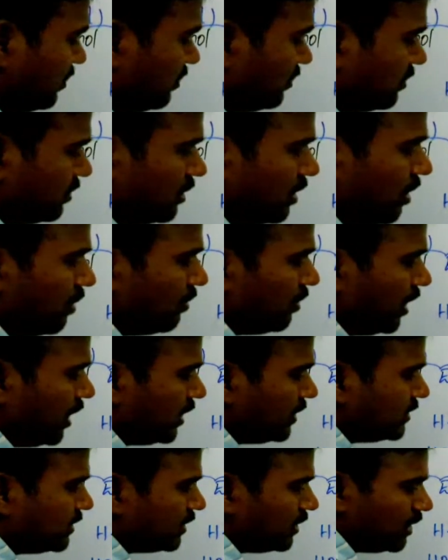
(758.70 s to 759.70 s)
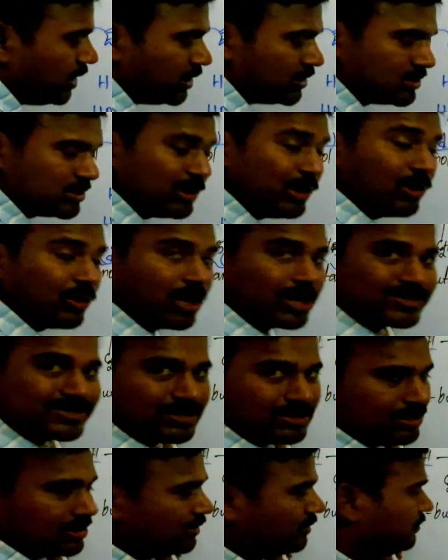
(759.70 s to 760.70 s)
Now legs you
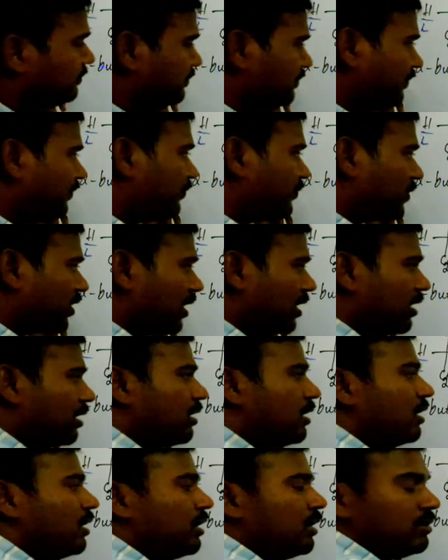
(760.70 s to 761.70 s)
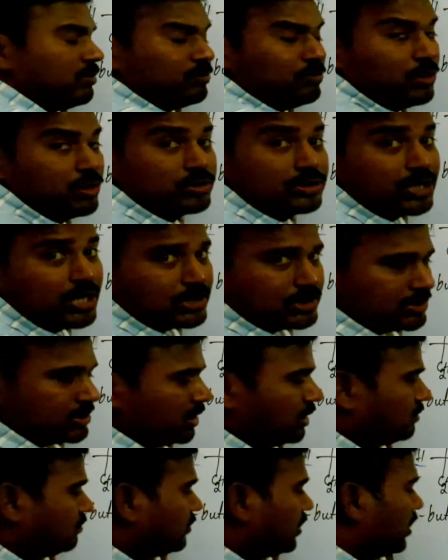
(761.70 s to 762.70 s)
consider. Both are
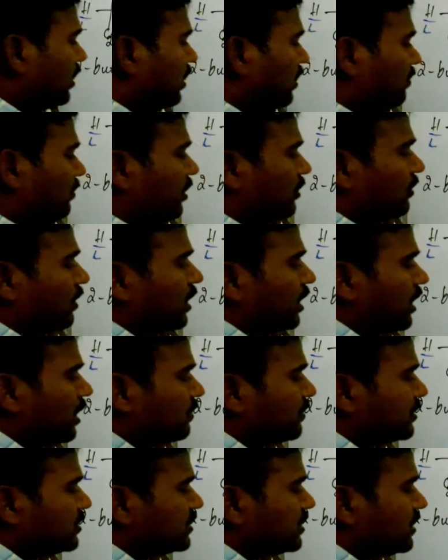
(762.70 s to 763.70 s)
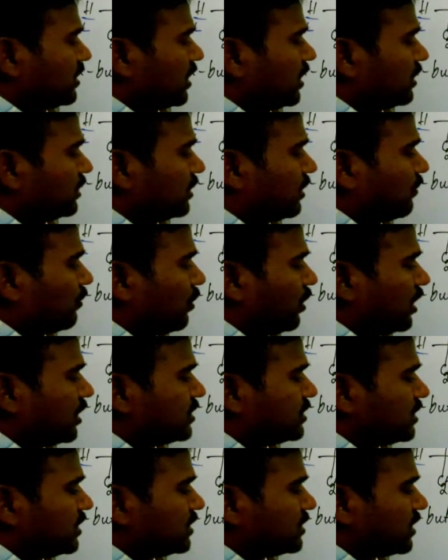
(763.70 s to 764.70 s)
same. But what happens here? The OH
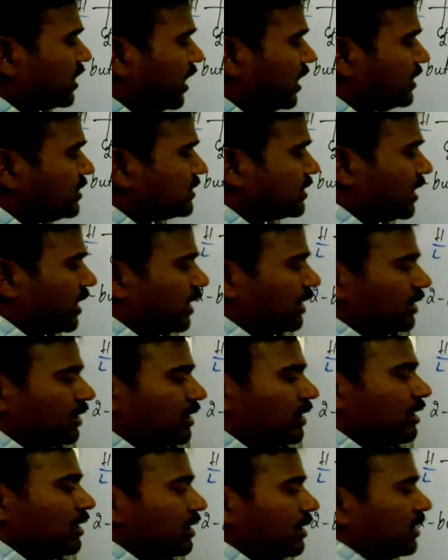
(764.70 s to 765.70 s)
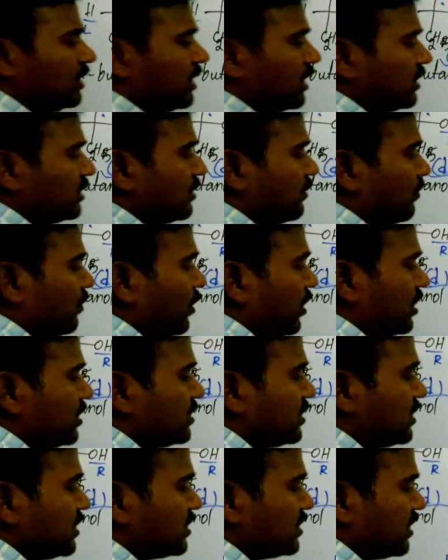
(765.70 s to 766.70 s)
is right side. Here the OH
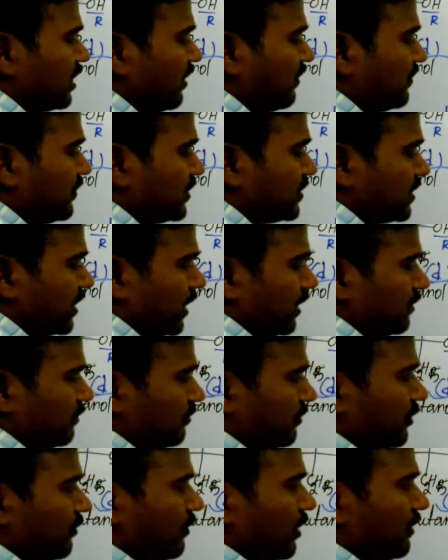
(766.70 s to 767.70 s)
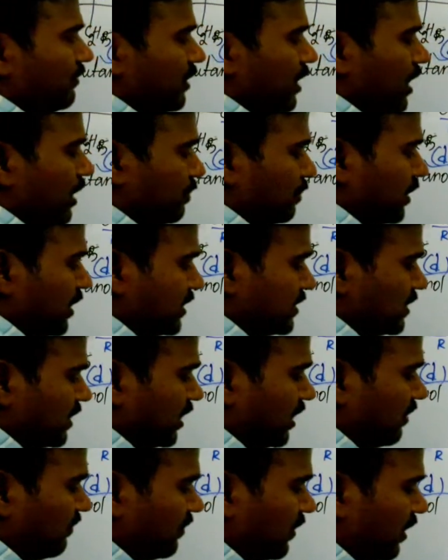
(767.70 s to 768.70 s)
is left side. When we are placing
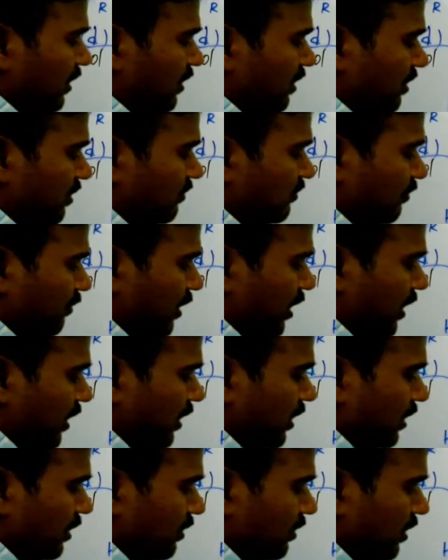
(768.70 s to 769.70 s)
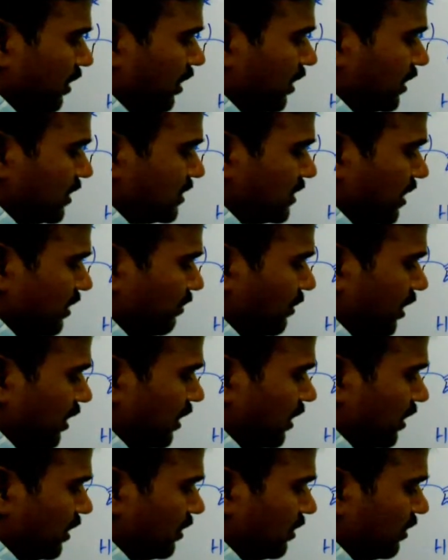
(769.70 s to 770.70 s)
in front of mirror, it is a
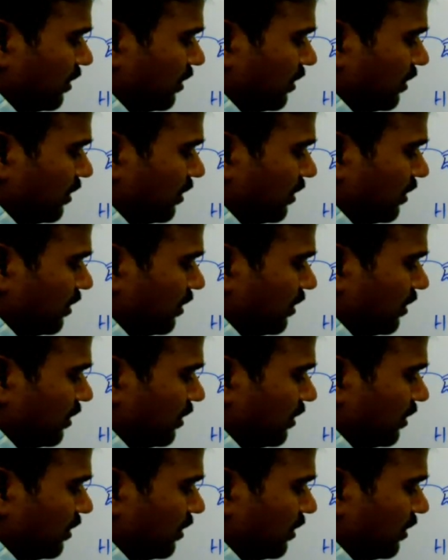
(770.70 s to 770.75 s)
mirror.